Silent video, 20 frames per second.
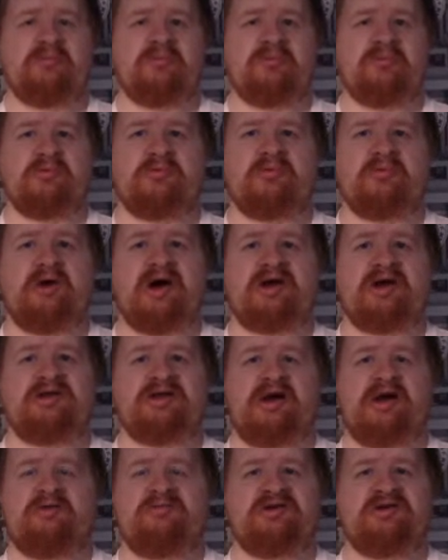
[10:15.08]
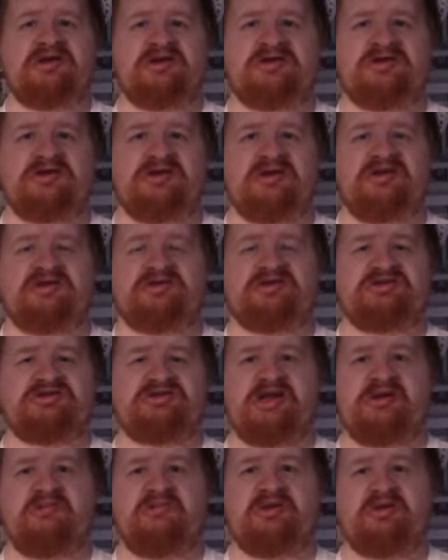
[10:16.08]
No, I reiterate the
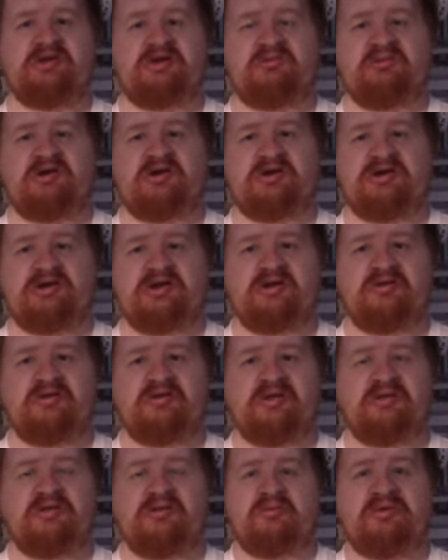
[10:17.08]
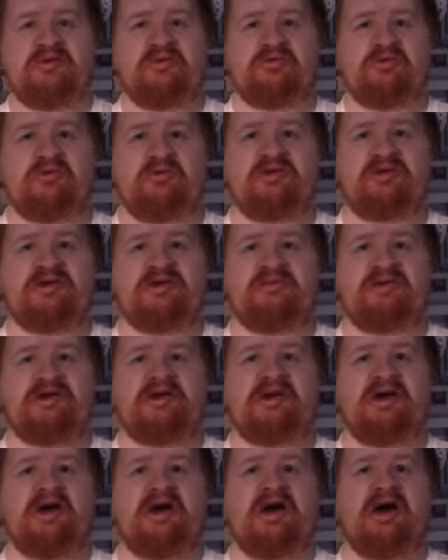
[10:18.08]
statement that they were here, that they were going to
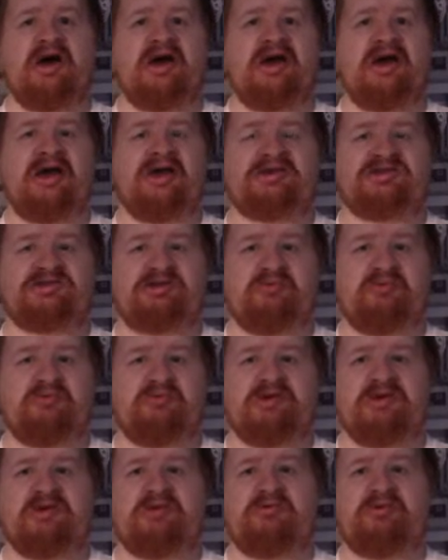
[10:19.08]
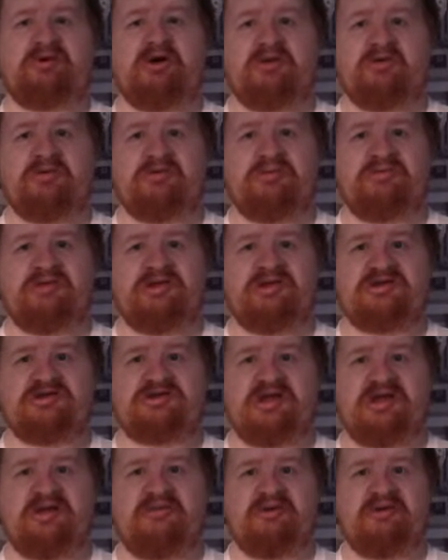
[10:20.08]
be at SWE, they were not going to be the
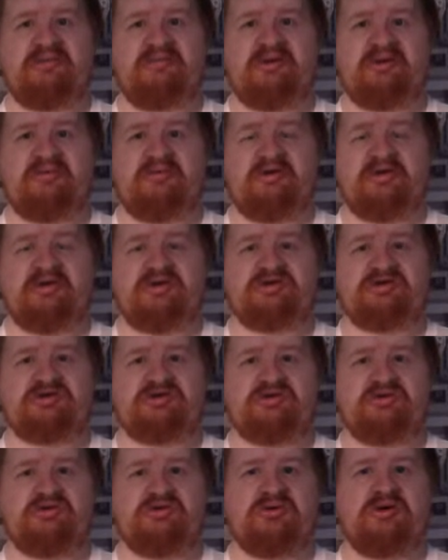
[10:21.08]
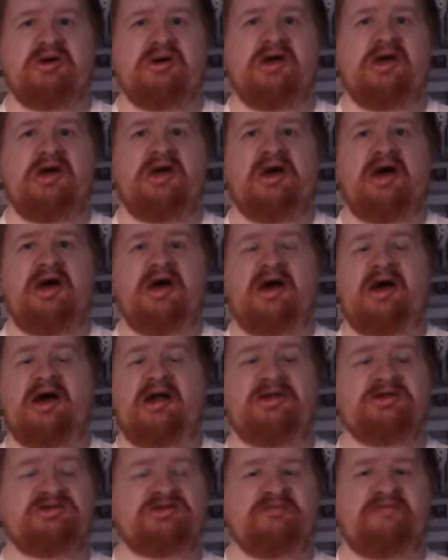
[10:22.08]
Celebrity Big Brother show, and
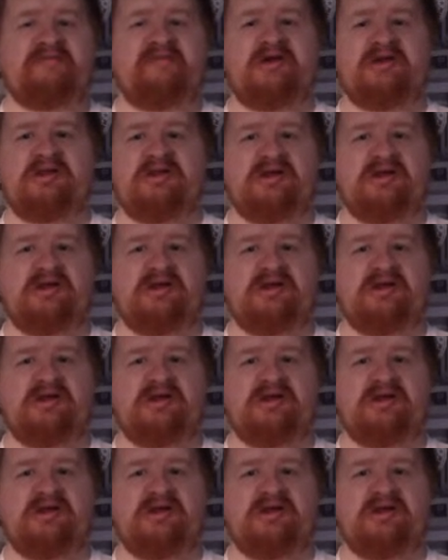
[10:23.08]
it seemed fine.